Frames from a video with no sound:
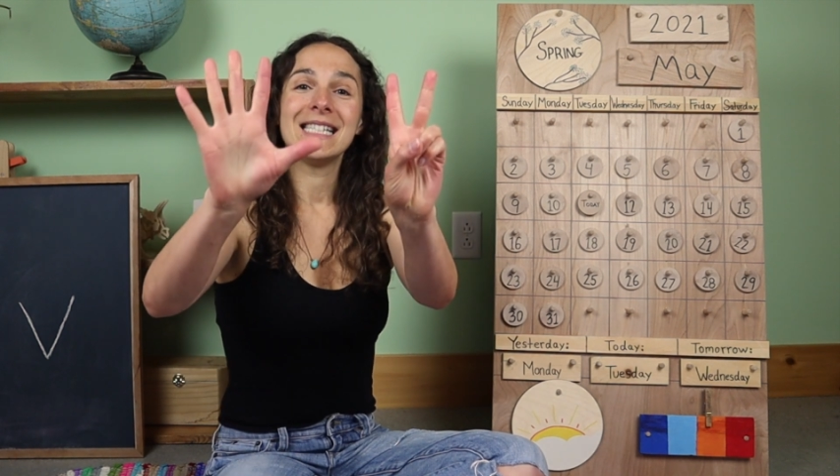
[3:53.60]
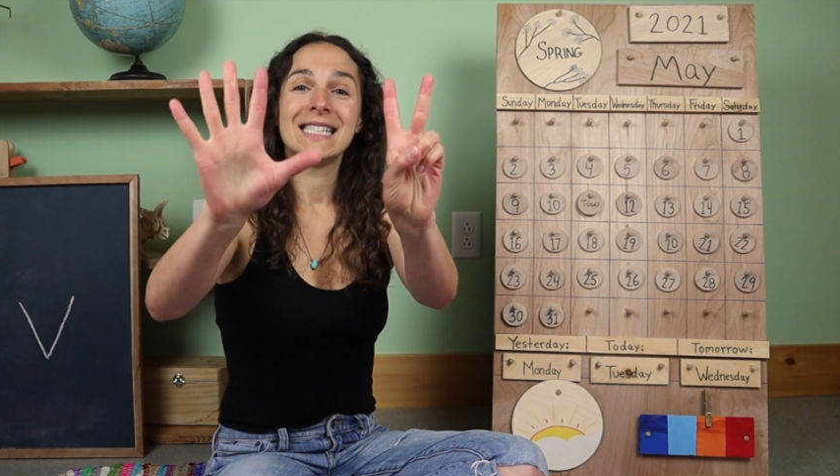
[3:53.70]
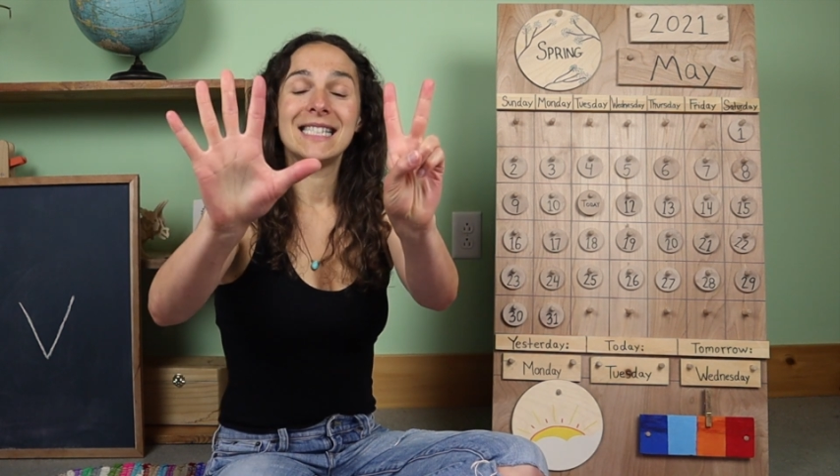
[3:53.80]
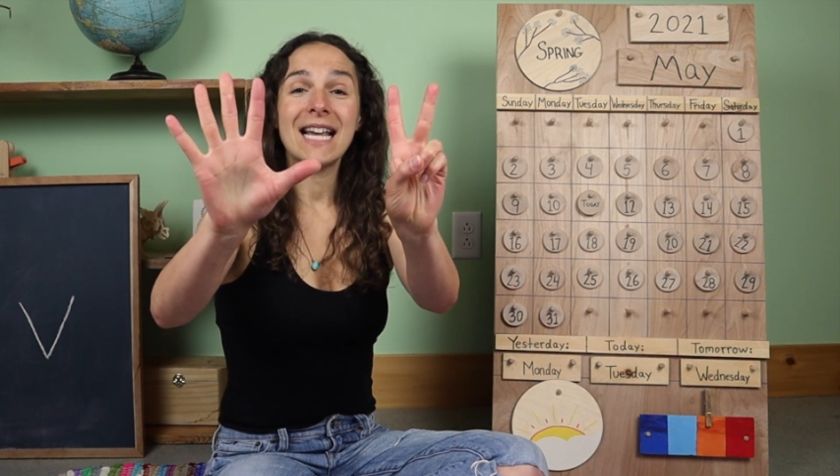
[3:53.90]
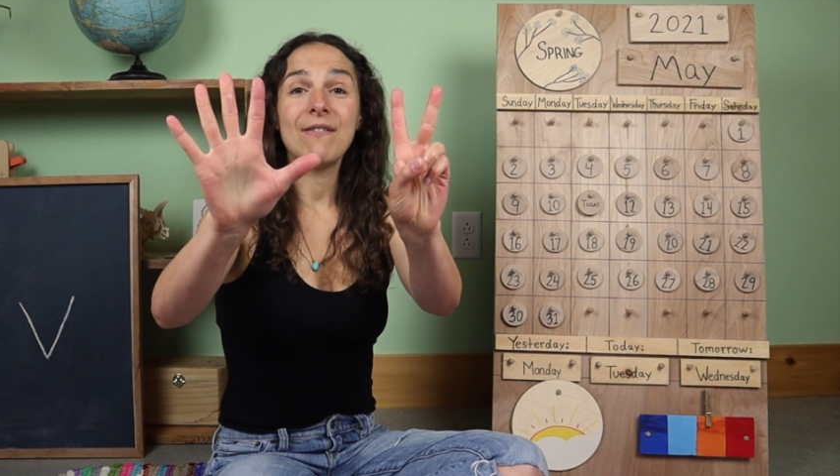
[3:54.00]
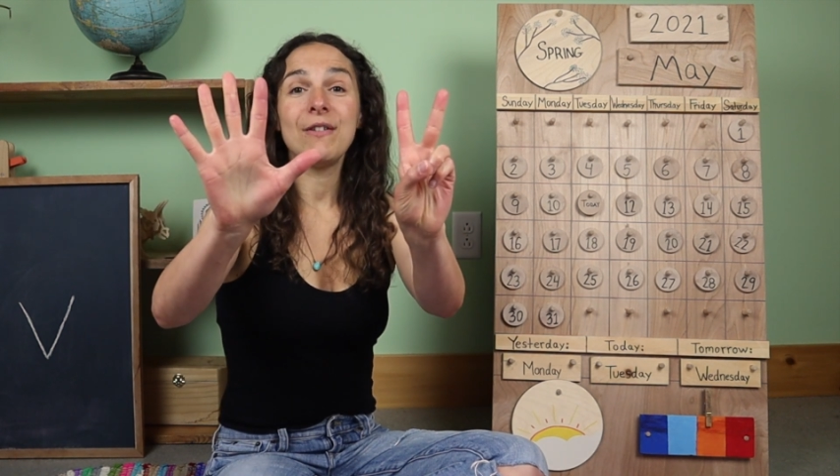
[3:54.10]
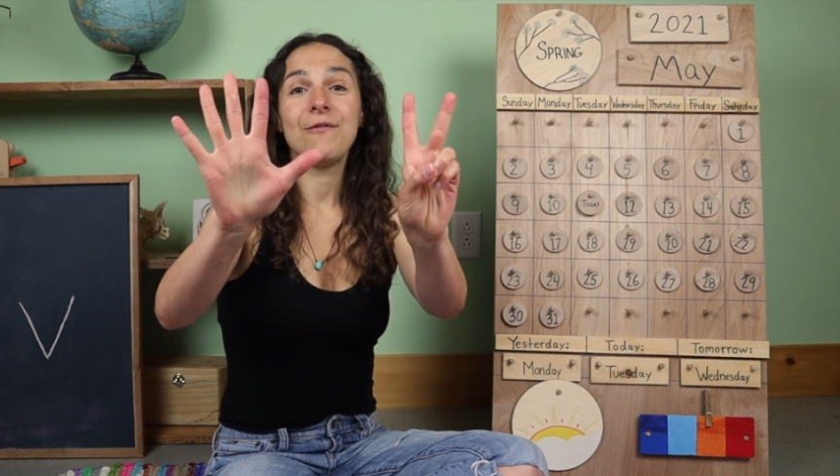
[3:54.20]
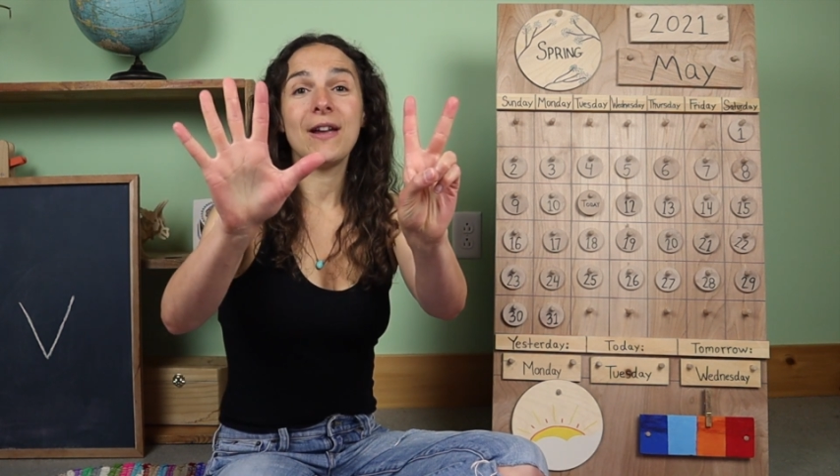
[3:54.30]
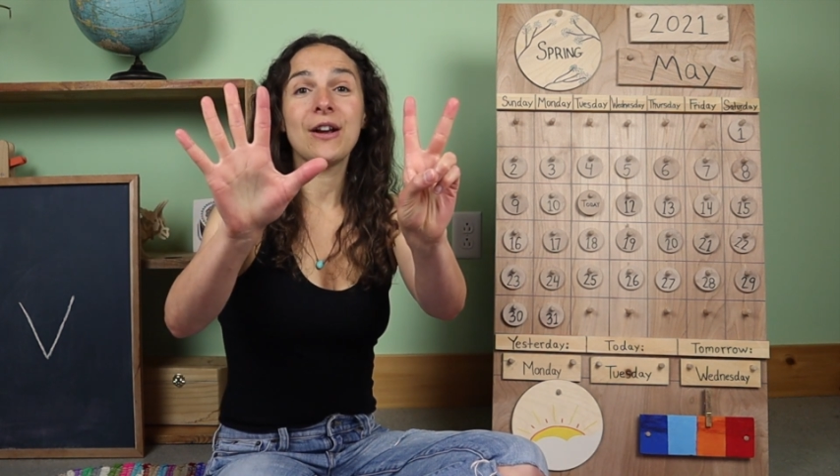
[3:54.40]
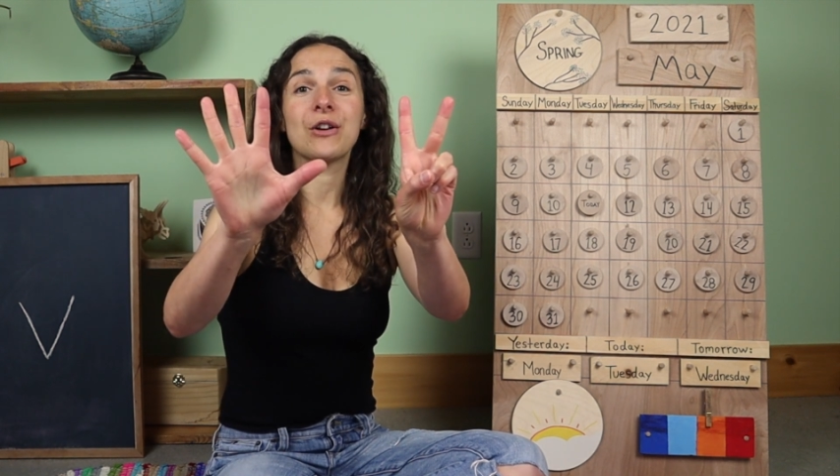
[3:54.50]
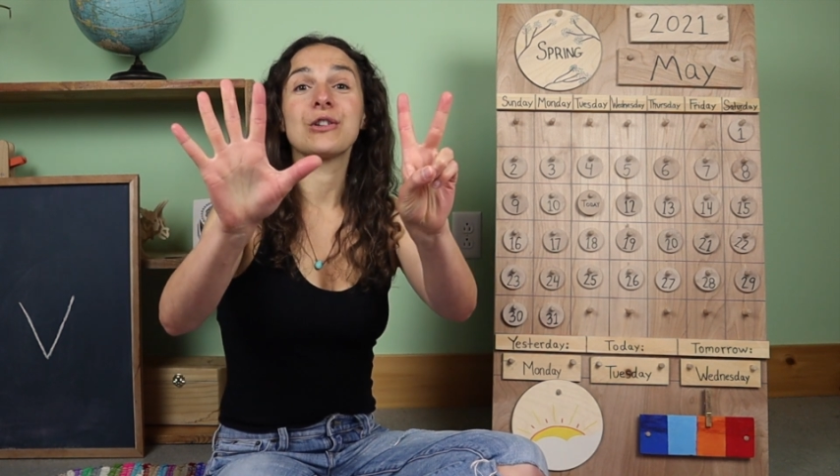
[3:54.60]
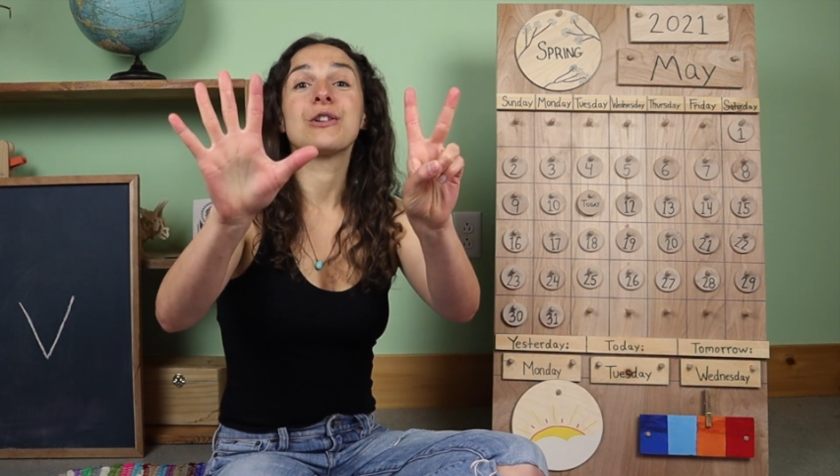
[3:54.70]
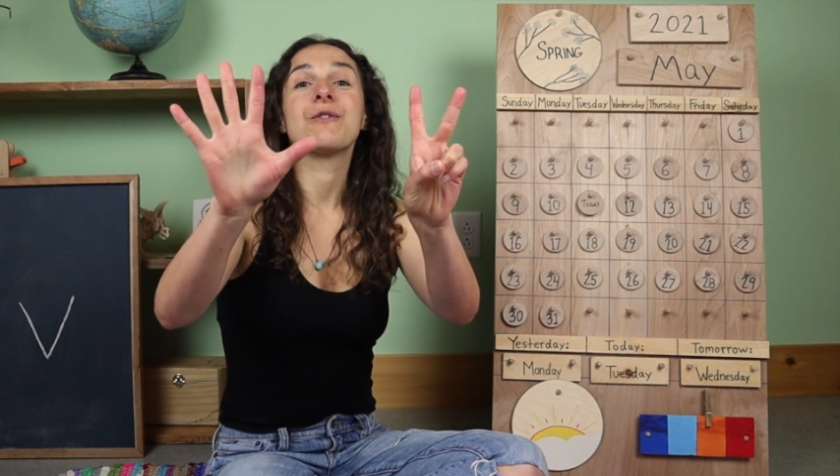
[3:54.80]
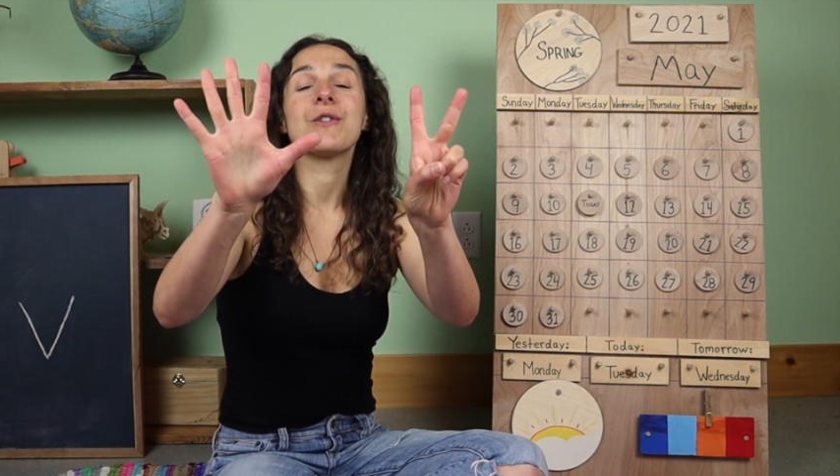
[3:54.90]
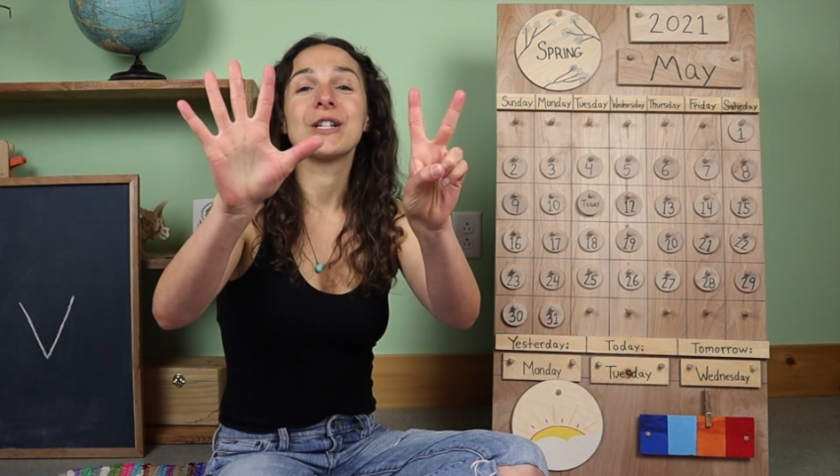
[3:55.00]
Seven
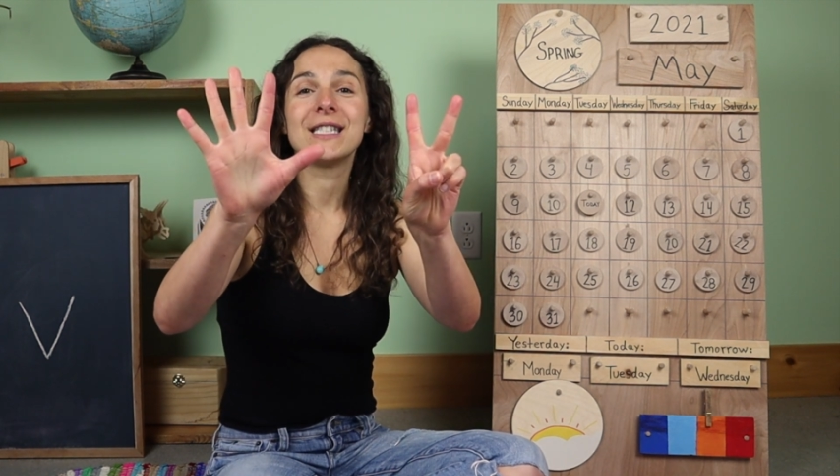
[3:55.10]
fingers for